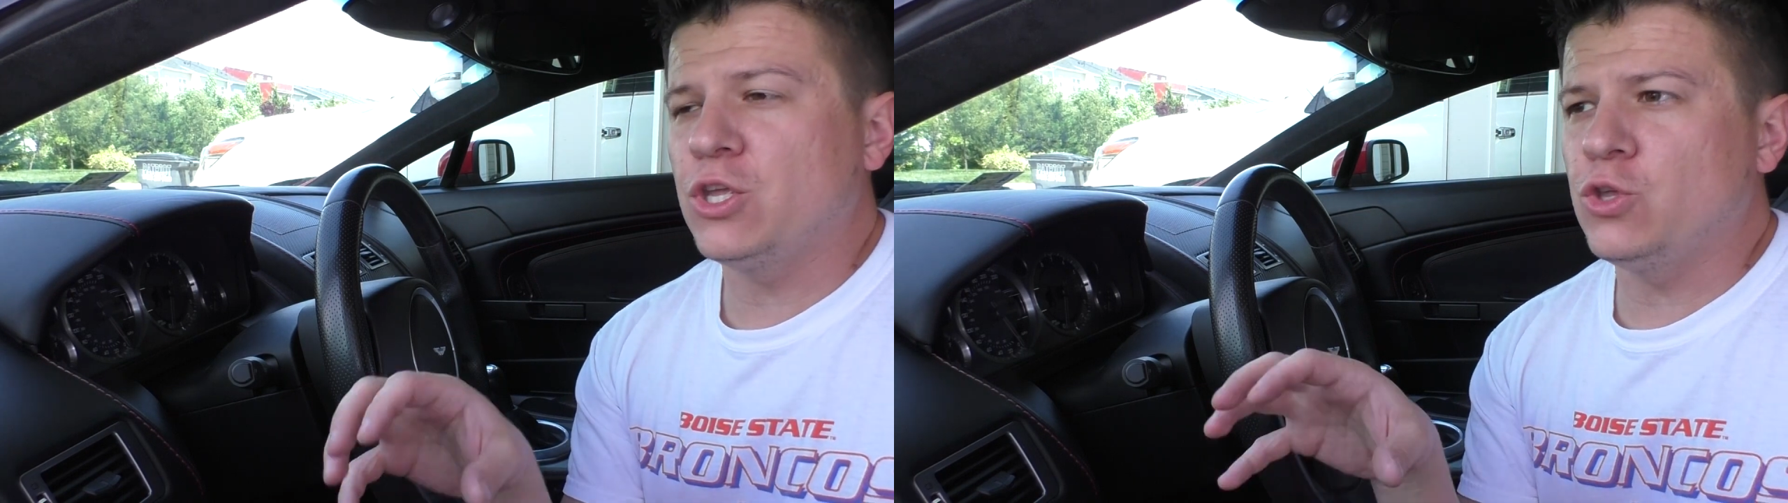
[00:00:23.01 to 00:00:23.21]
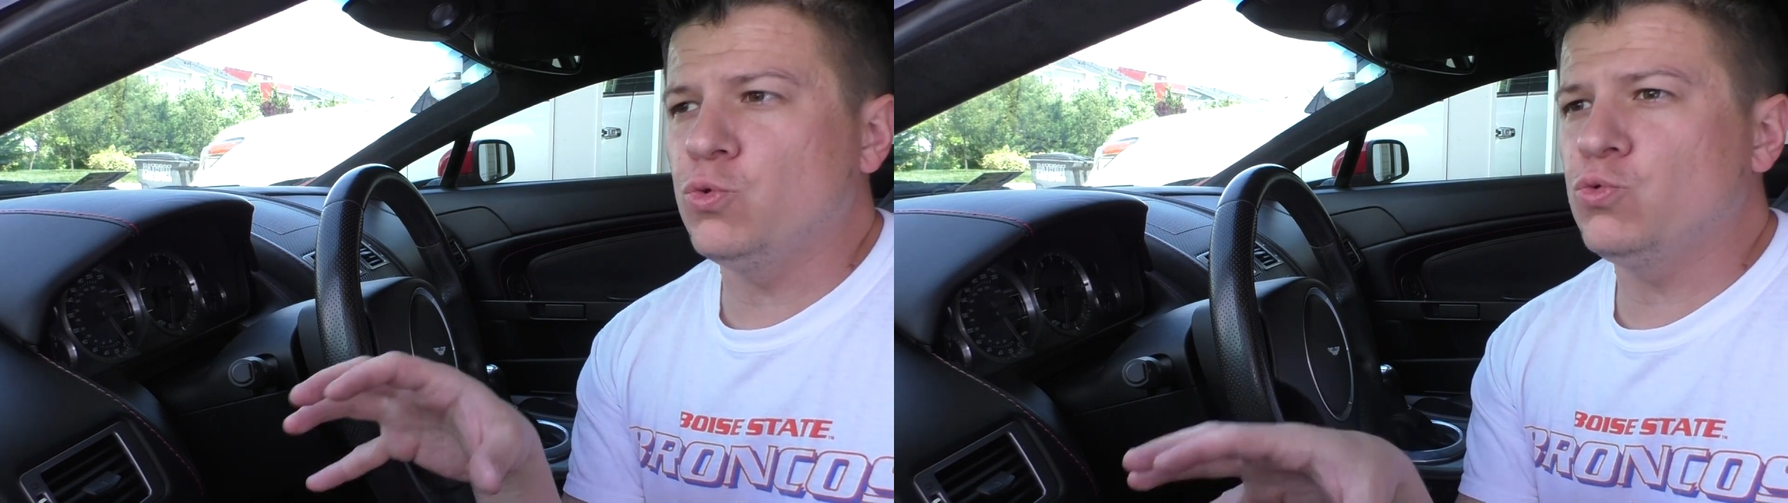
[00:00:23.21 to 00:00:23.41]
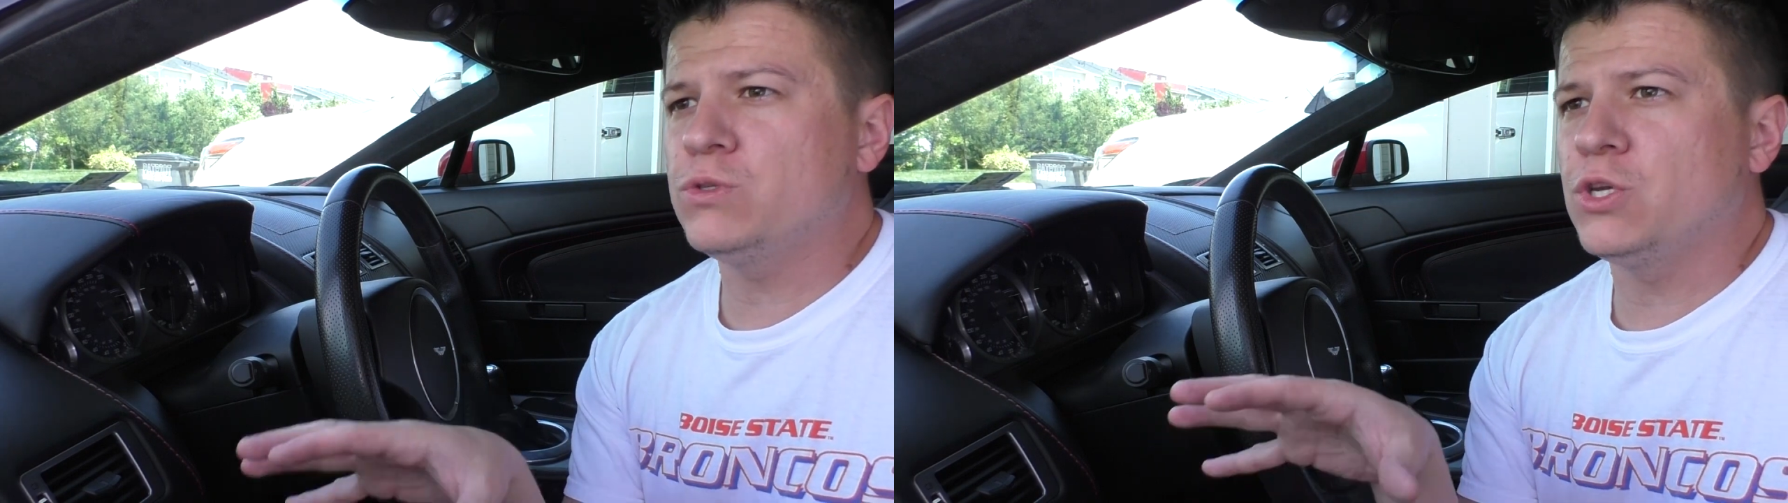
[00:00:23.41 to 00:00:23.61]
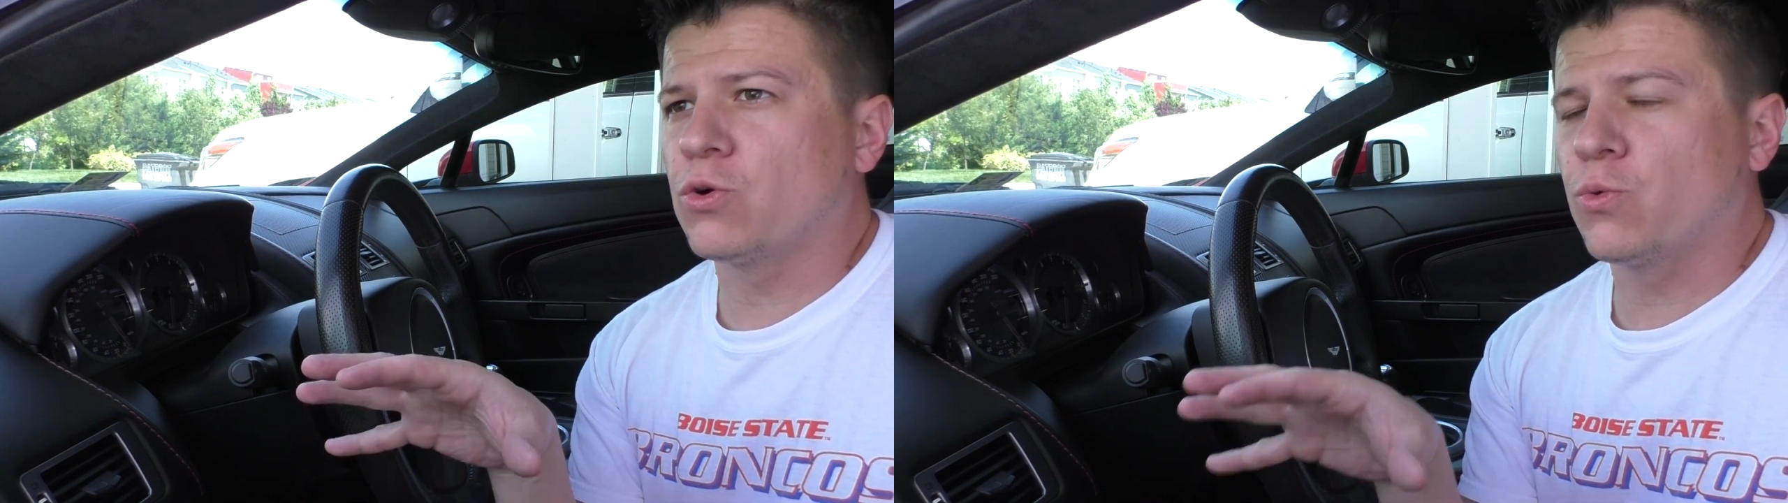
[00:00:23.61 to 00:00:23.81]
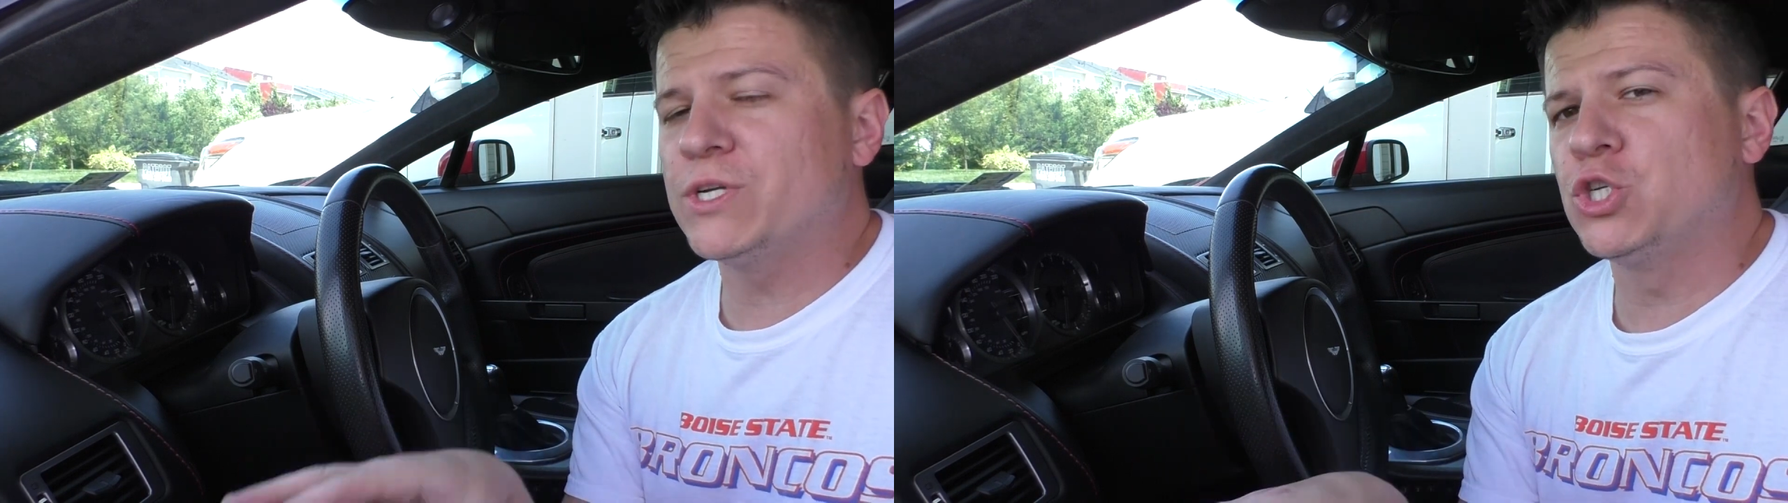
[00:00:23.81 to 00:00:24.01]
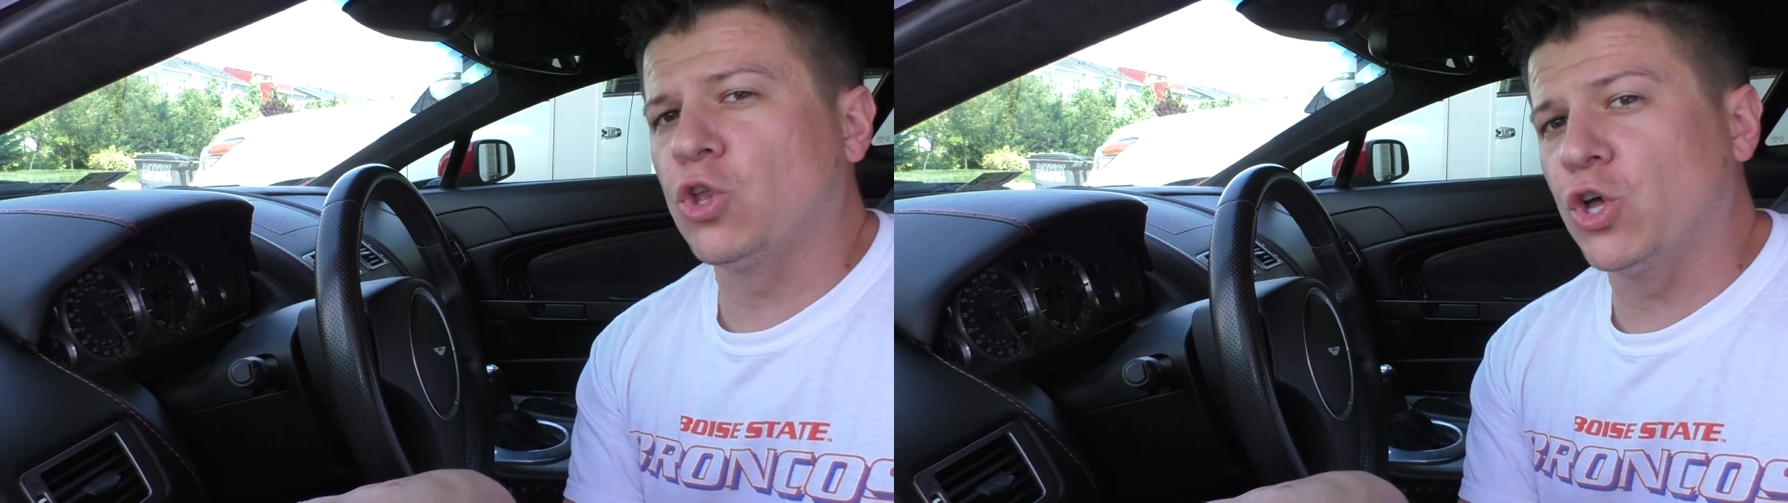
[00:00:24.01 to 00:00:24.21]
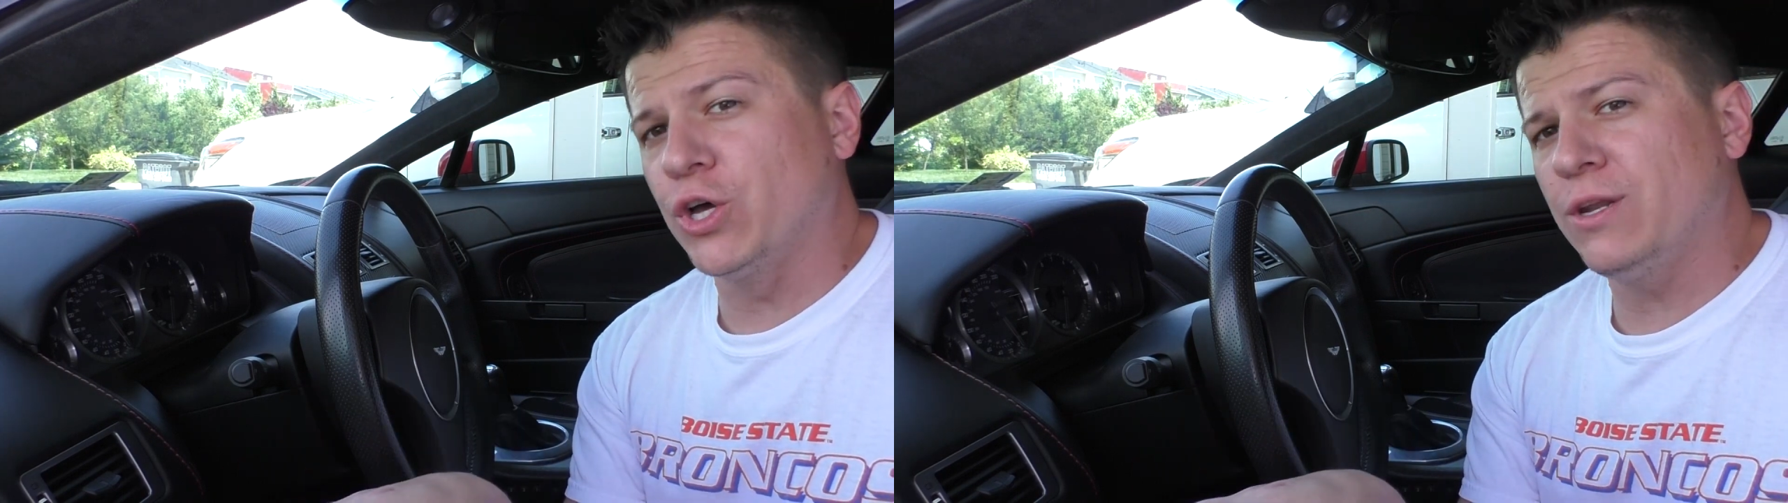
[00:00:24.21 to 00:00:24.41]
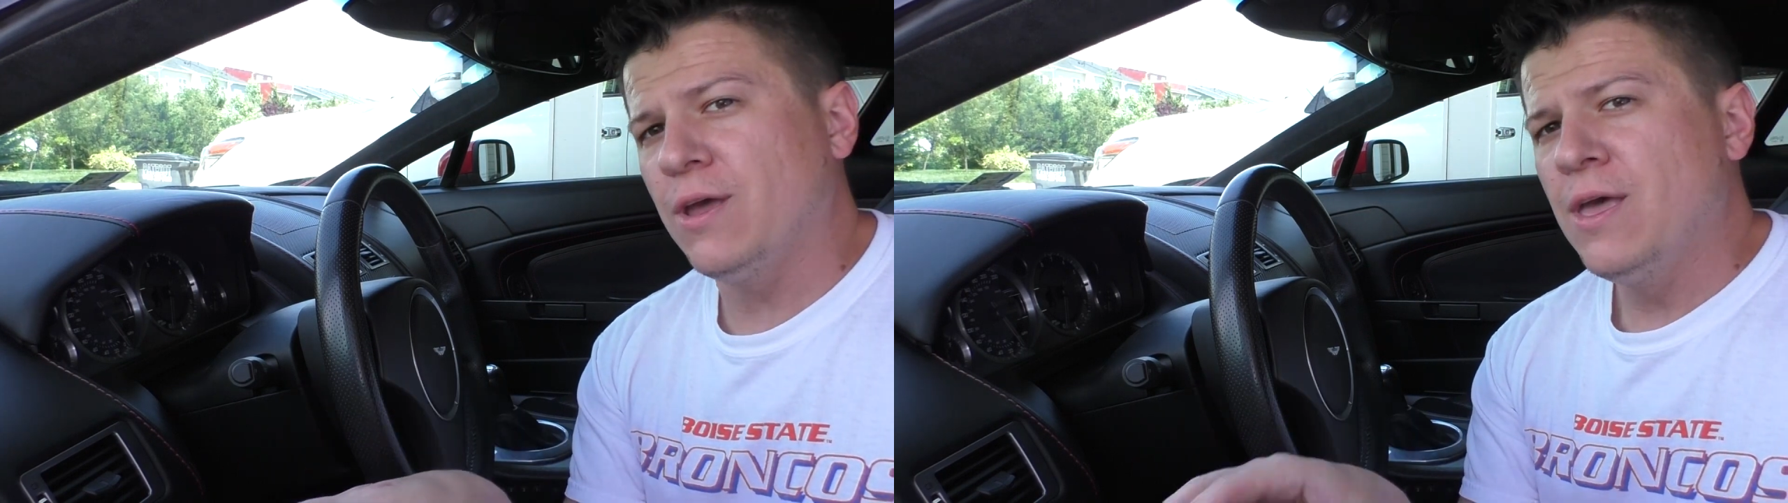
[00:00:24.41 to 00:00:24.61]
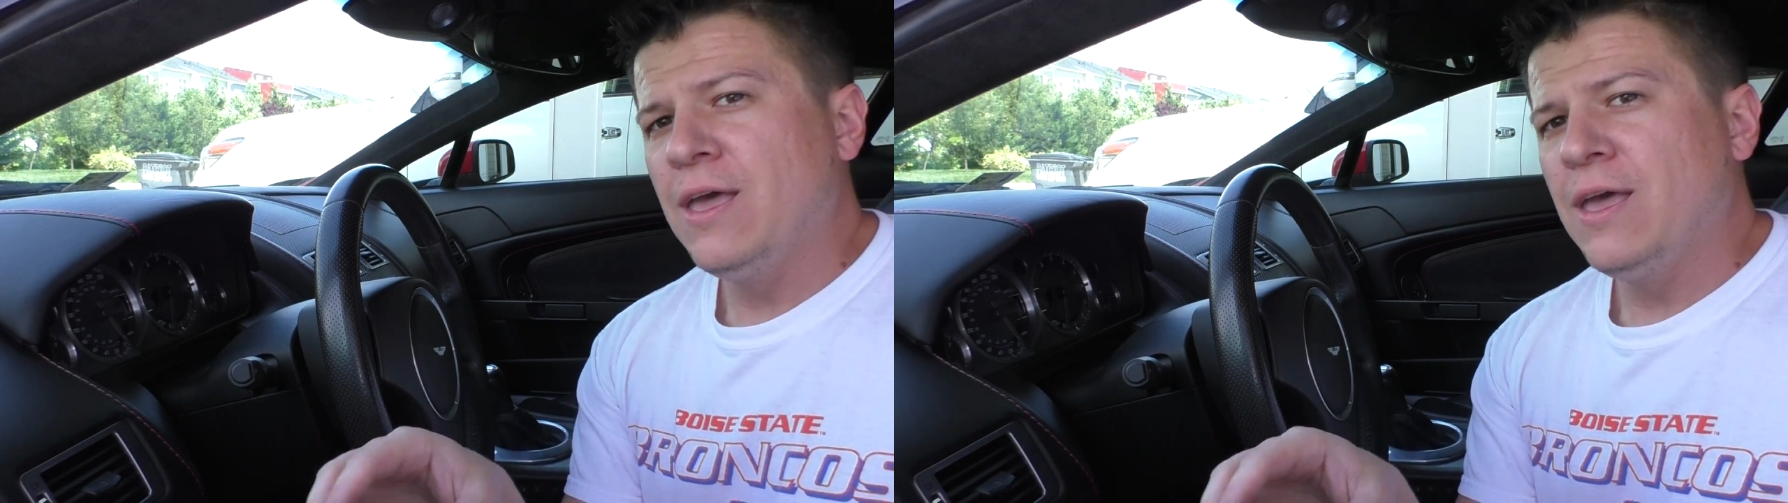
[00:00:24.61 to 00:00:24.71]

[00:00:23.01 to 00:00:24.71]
use your original hood.